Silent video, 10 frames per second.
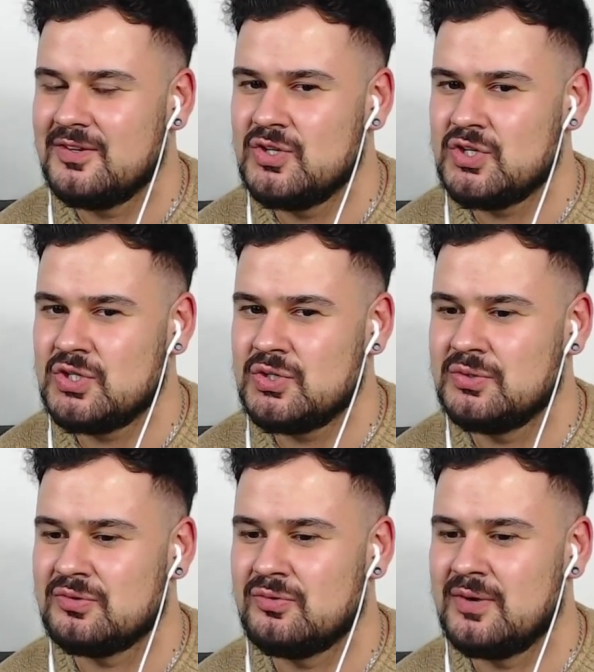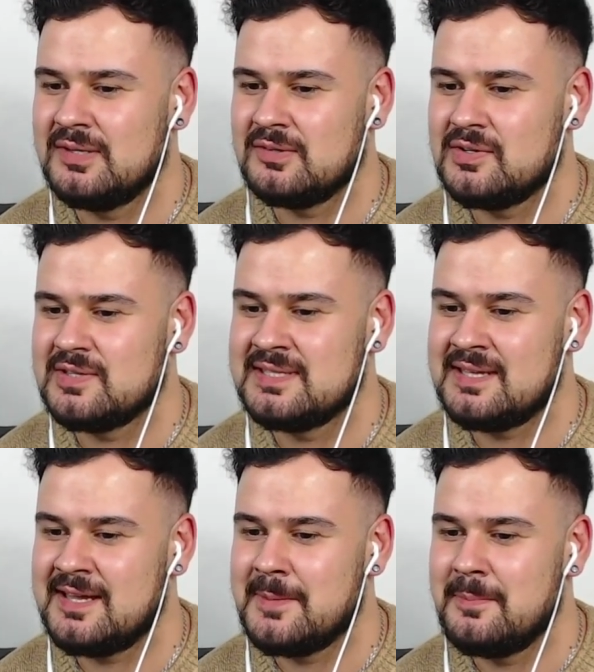You should run cause
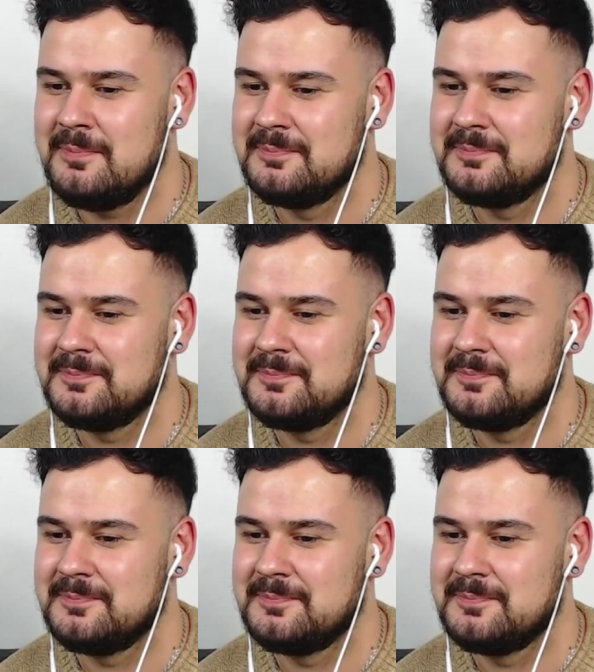I'm...